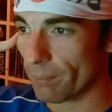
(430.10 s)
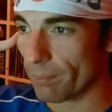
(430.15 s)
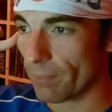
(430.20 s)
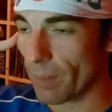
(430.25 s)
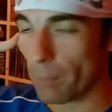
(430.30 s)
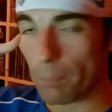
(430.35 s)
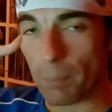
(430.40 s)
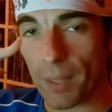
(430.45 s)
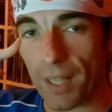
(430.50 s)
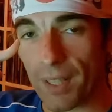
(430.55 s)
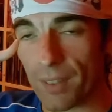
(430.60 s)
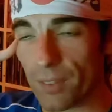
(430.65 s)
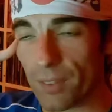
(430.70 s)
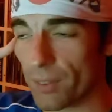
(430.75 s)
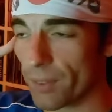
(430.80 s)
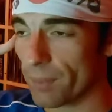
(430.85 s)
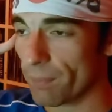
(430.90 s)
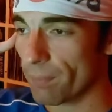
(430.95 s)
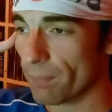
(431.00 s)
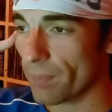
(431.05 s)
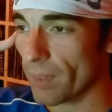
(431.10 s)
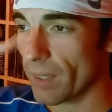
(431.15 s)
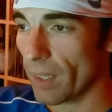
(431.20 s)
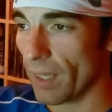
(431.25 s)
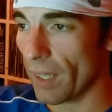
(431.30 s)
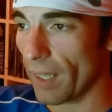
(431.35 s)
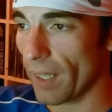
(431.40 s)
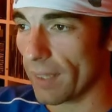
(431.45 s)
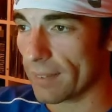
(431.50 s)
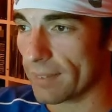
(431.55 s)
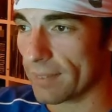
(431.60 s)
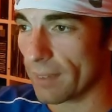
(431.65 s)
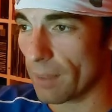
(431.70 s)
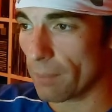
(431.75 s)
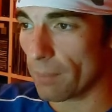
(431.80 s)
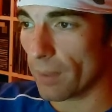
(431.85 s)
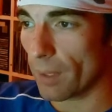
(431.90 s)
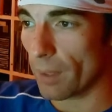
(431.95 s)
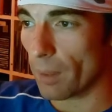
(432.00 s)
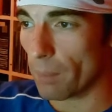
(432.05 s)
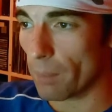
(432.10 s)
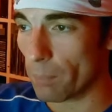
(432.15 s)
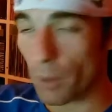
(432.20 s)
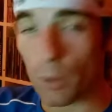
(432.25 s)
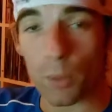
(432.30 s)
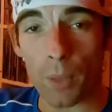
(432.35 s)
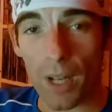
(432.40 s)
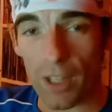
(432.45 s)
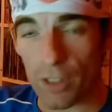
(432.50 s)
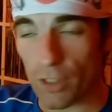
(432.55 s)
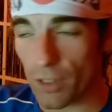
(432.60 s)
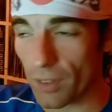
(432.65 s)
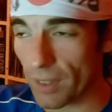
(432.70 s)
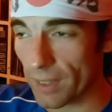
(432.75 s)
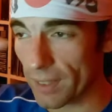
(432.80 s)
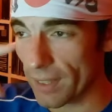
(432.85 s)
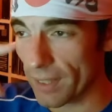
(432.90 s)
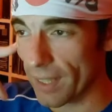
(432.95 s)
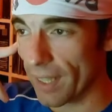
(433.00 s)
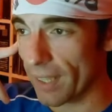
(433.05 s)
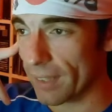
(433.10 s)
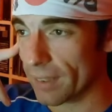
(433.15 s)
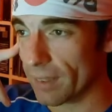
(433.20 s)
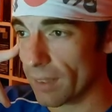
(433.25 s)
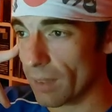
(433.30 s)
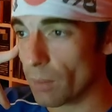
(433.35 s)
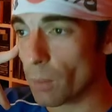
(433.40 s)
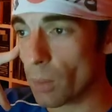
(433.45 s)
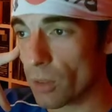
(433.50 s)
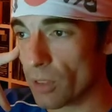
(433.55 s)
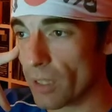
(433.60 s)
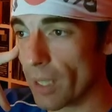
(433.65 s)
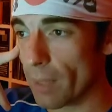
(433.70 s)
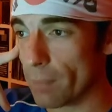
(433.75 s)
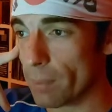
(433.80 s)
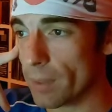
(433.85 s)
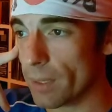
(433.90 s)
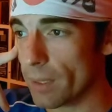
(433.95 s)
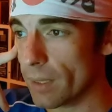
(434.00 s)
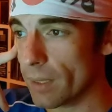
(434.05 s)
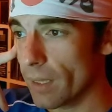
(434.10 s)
pace. I had some progression in the end, I was happy.